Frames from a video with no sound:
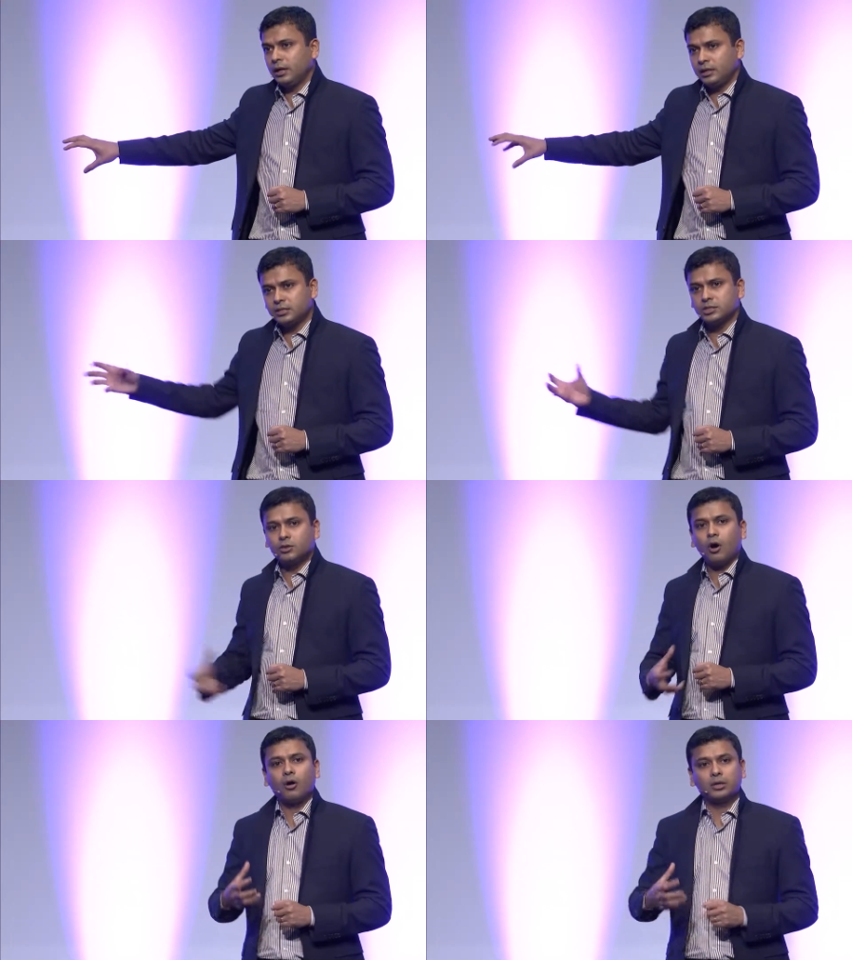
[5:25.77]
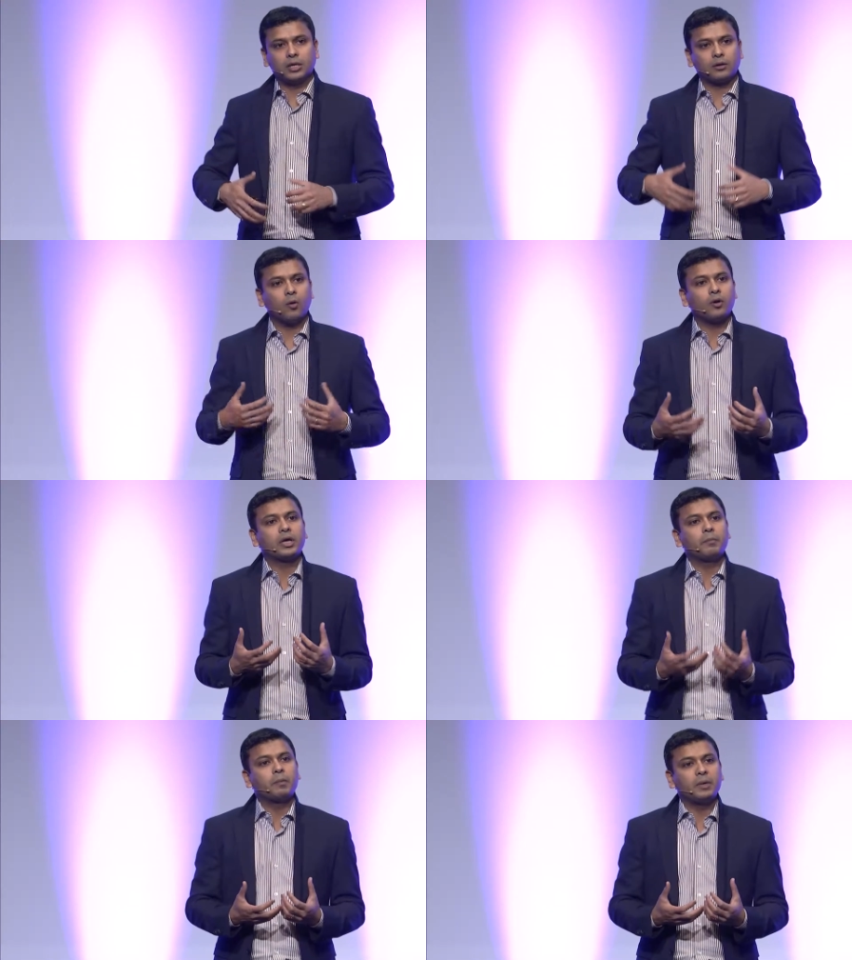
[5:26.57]
It is not the core
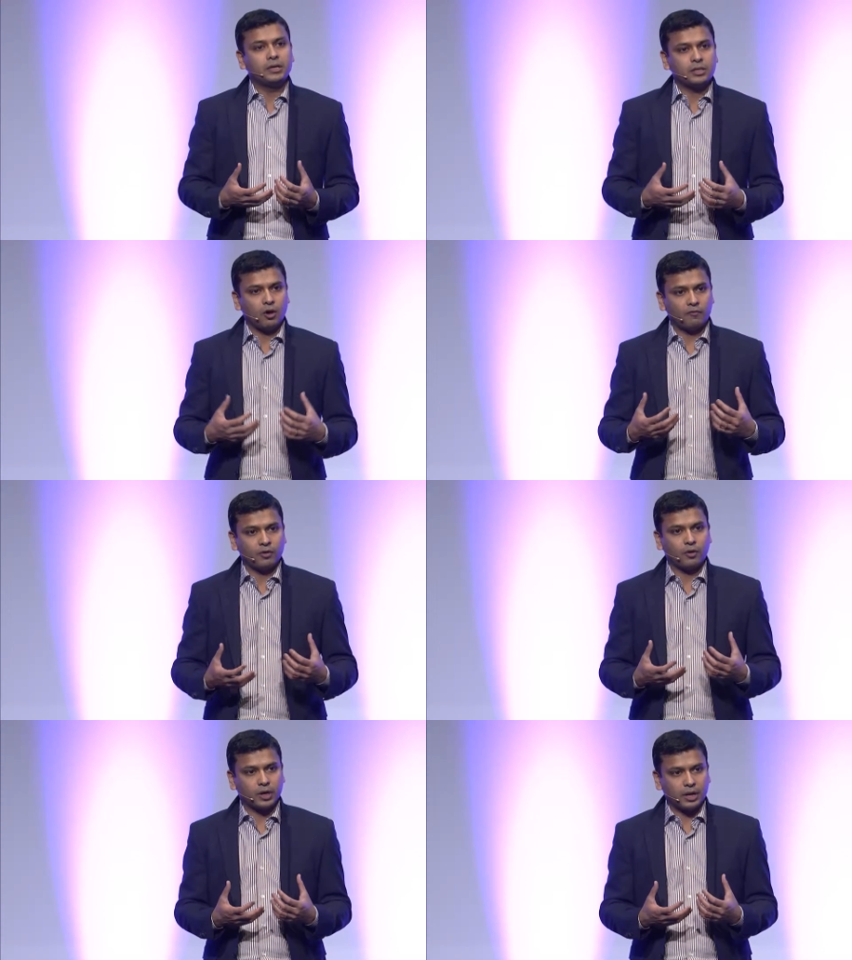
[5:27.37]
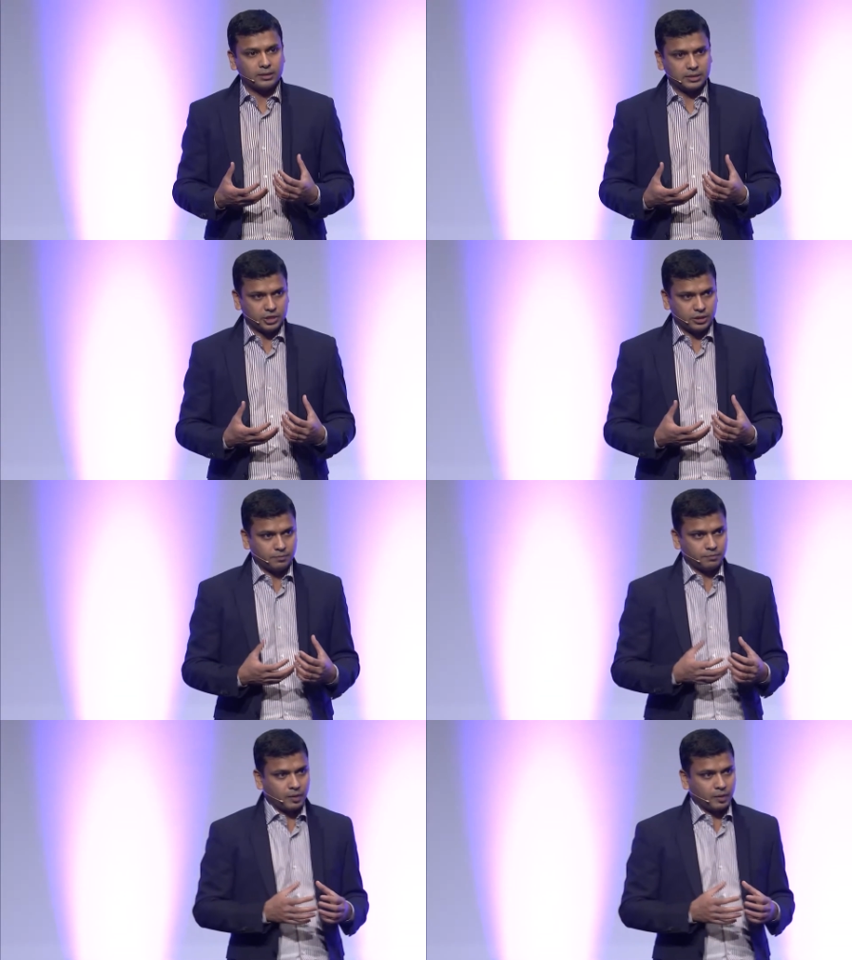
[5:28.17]
capability of your organization.